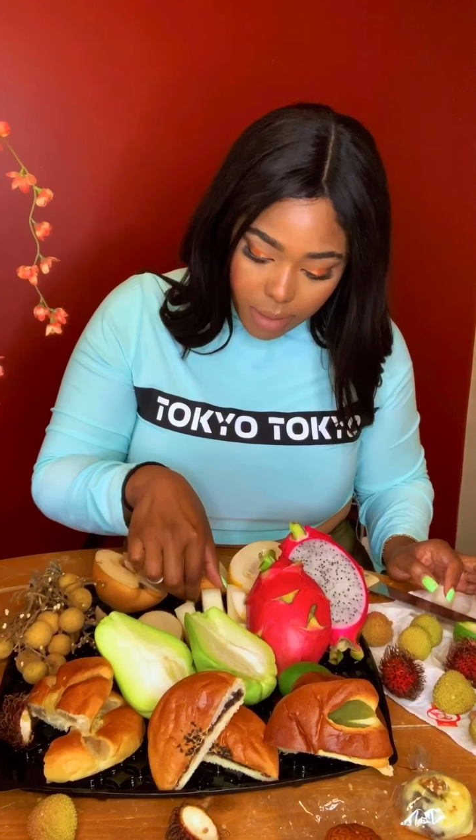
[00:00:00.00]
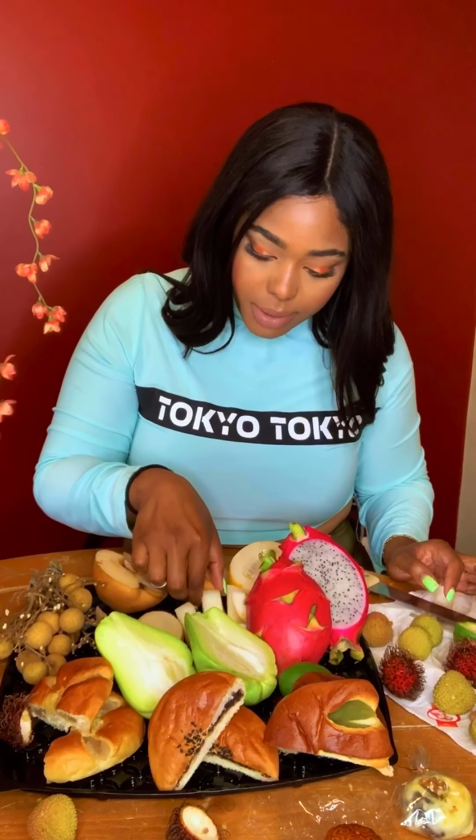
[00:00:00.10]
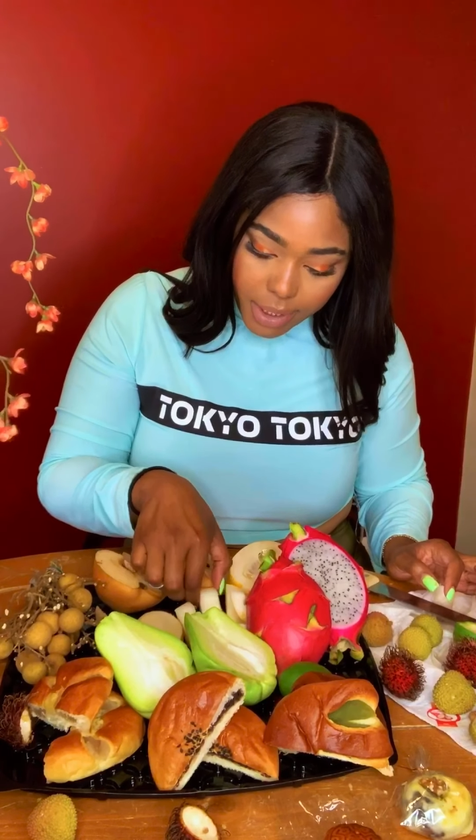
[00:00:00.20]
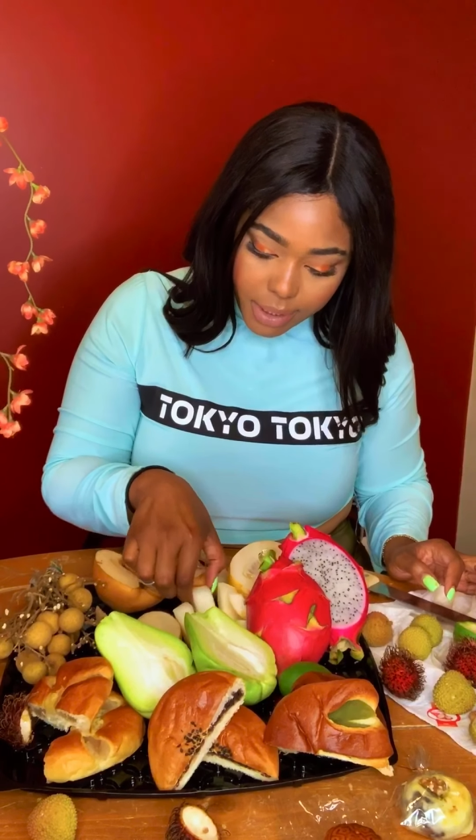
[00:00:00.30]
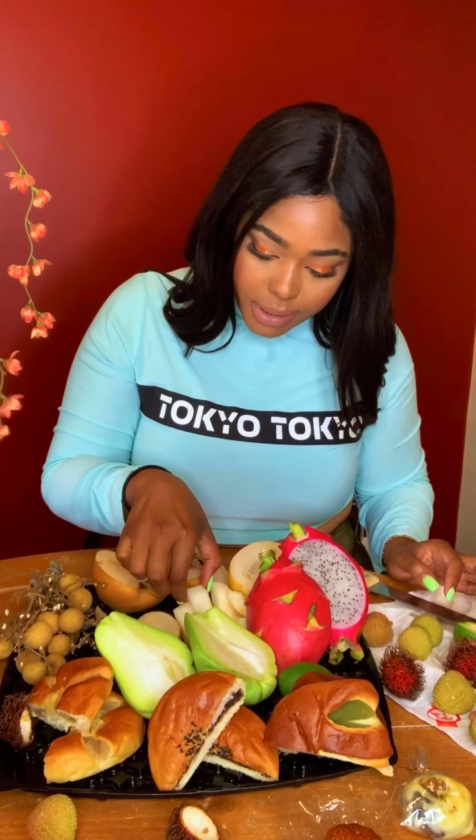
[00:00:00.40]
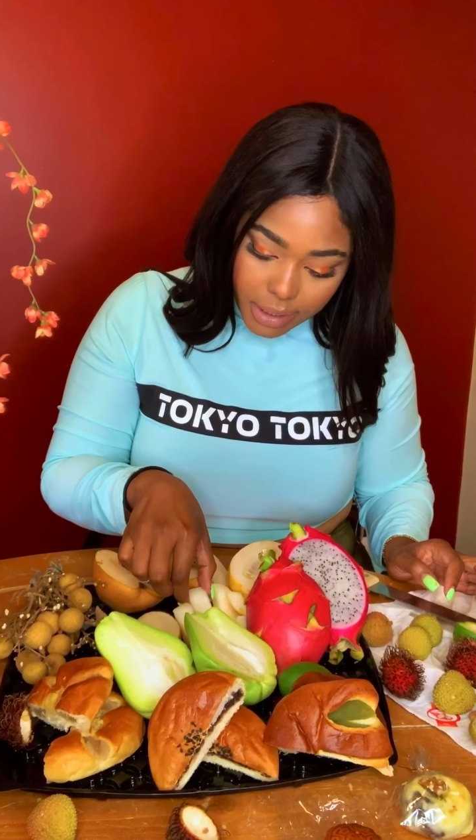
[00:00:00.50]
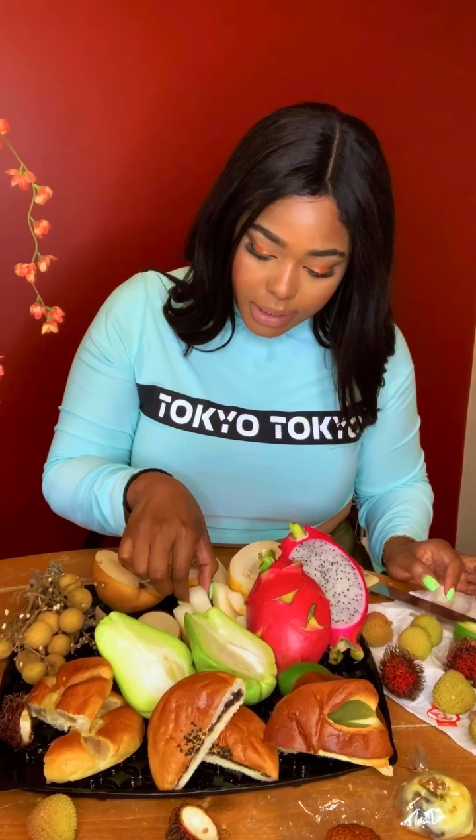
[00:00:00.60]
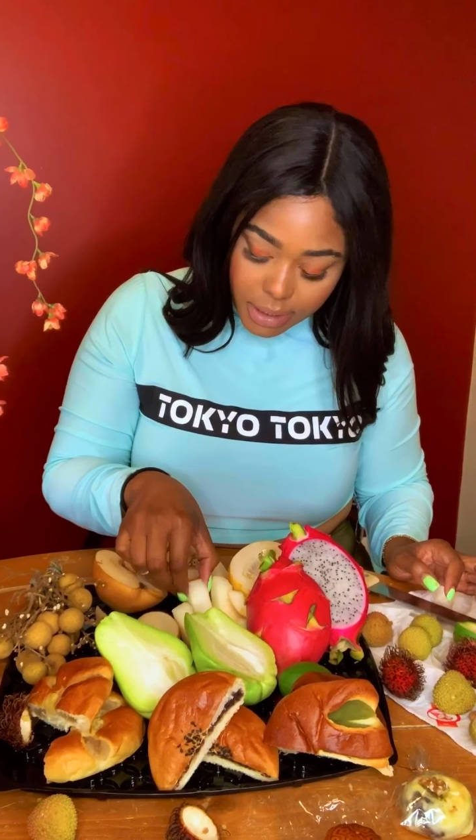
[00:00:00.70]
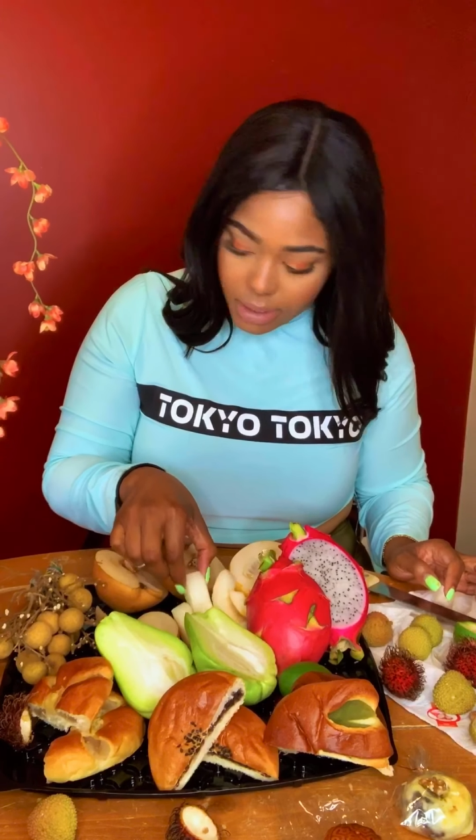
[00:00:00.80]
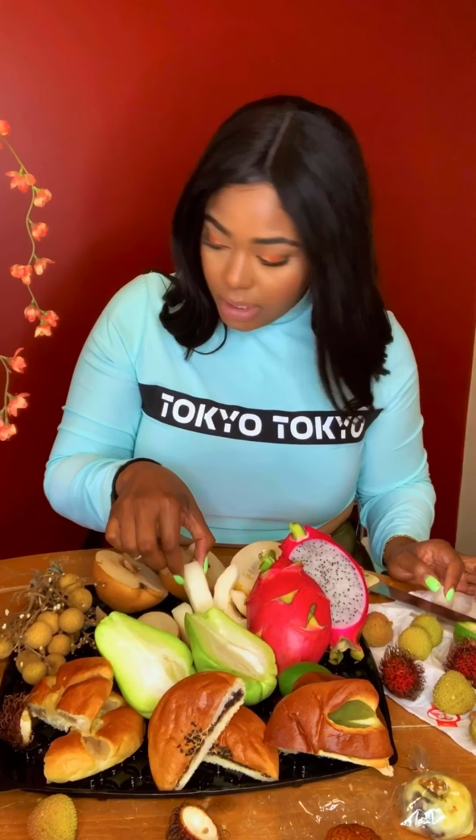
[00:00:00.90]
Here
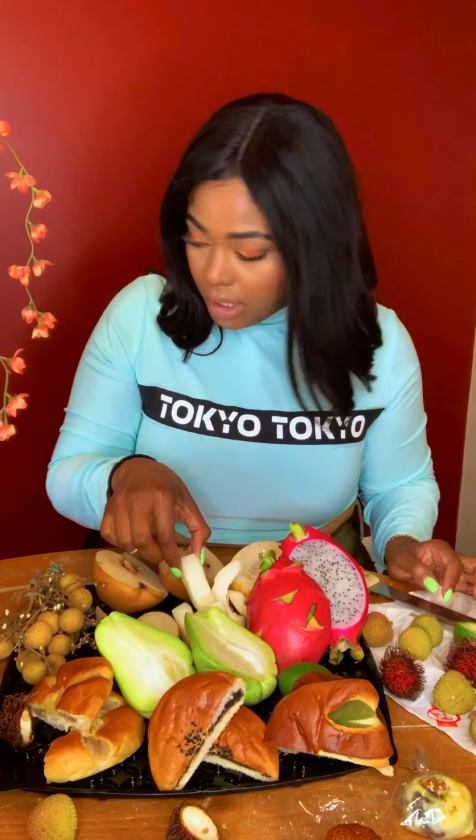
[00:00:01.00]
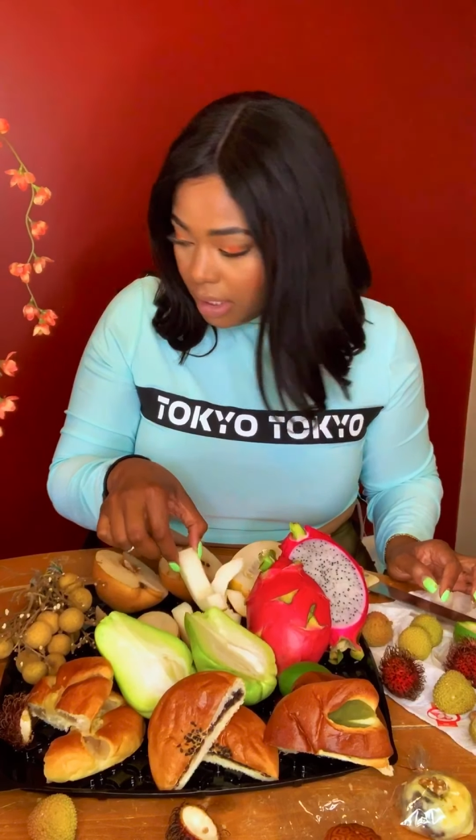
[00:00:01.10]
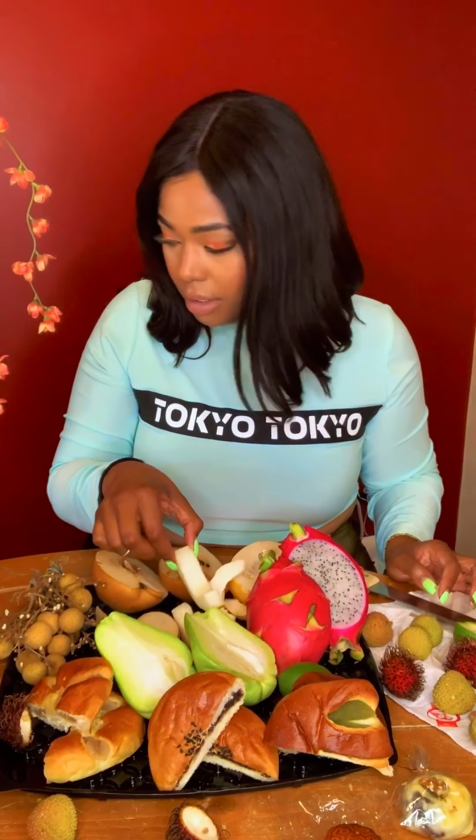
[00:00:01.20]
is the